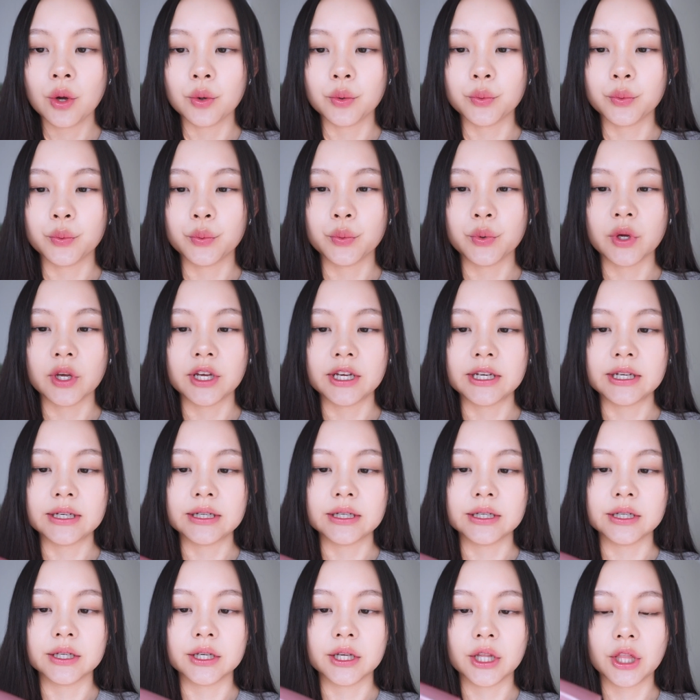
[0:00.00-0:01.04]

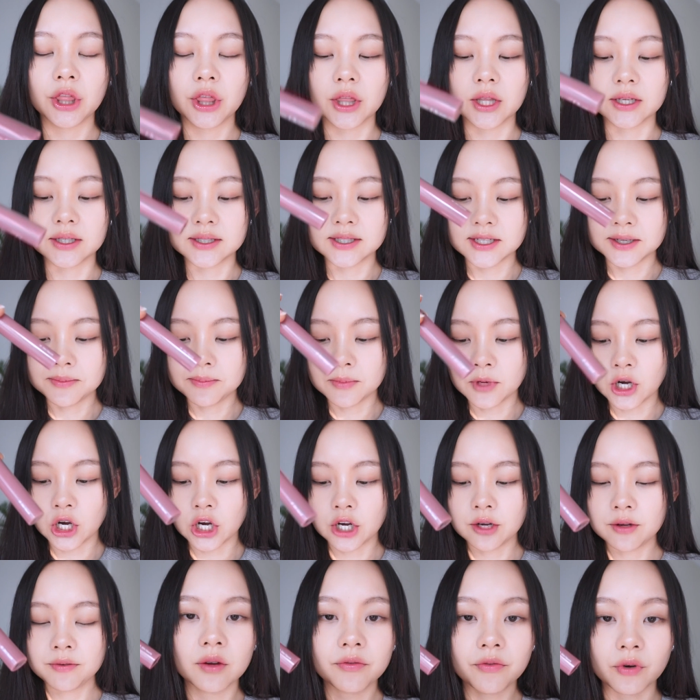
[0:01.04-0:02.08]
with DIM
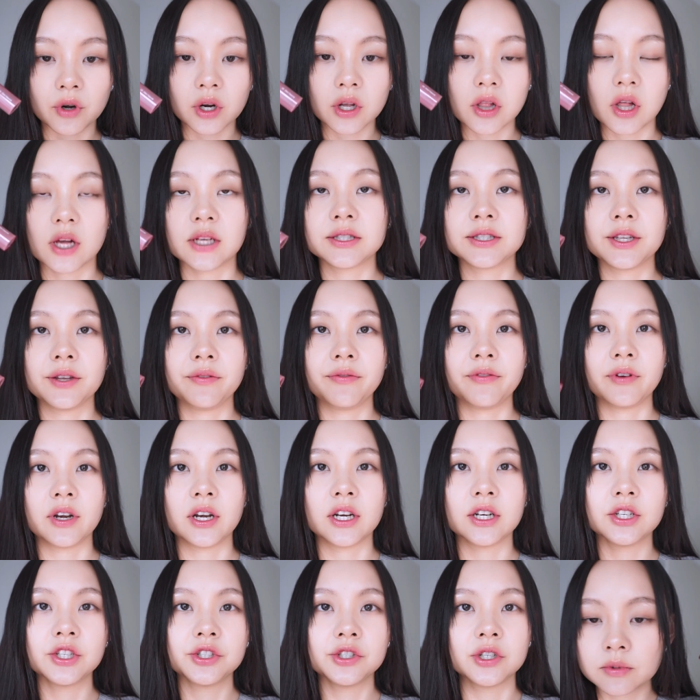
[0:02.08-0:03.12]
MAUVE for a glossy
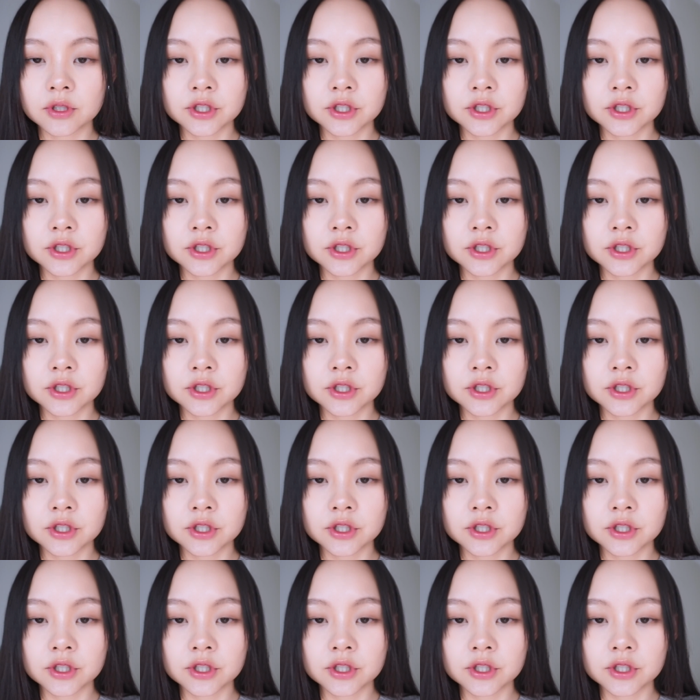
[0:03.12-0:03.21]
finish.